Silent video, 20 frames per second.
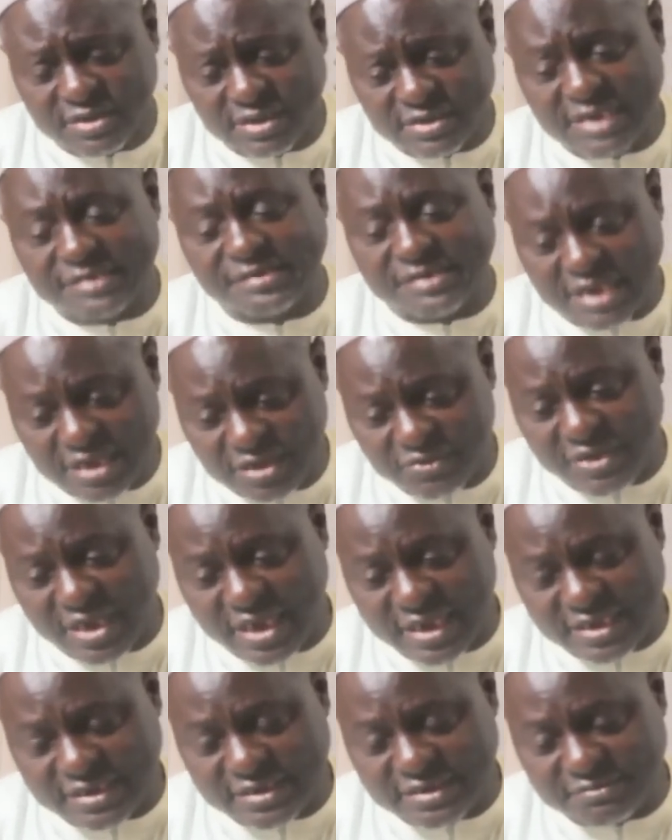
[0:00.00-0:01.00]
That's how
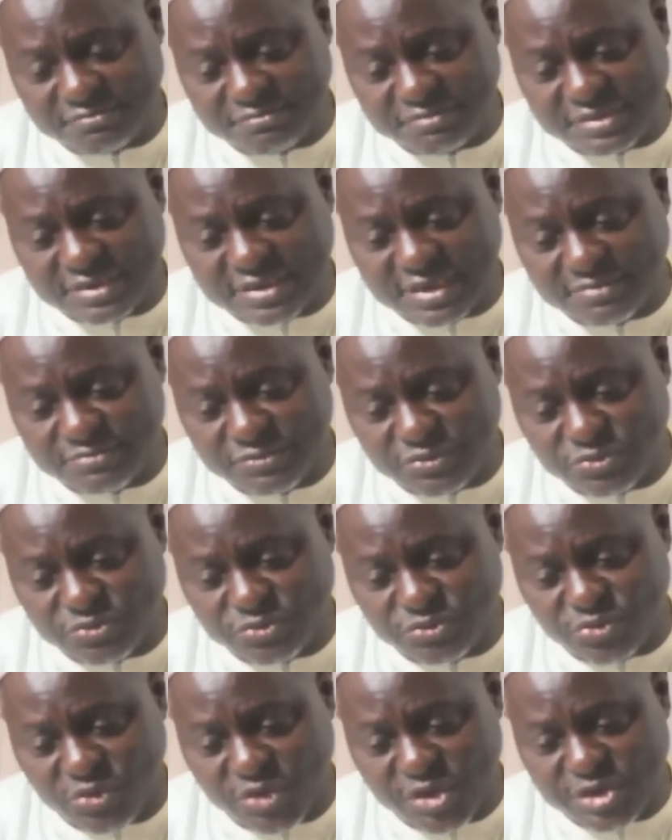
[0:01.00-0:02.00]
I came
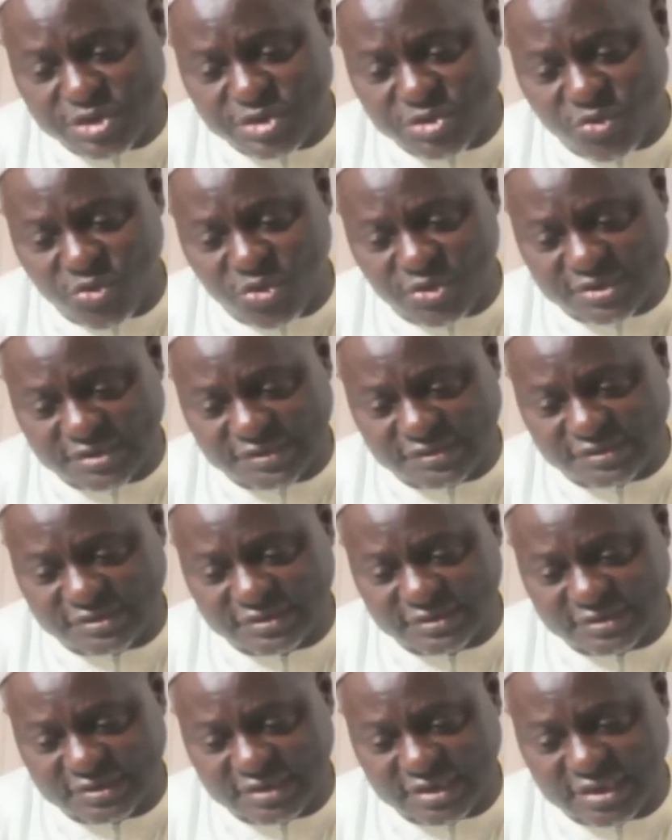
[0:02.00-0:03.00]
to join the
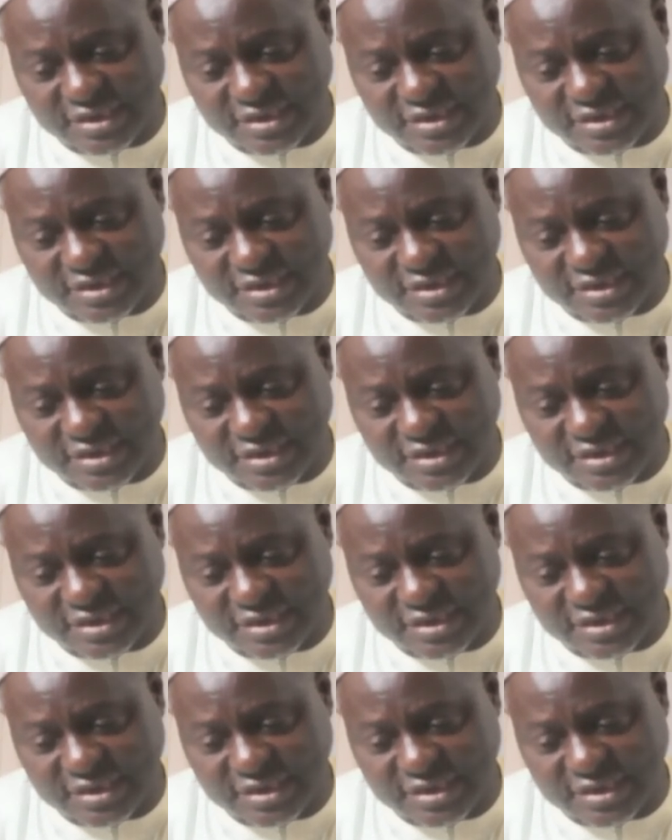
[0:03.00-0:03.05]
audit.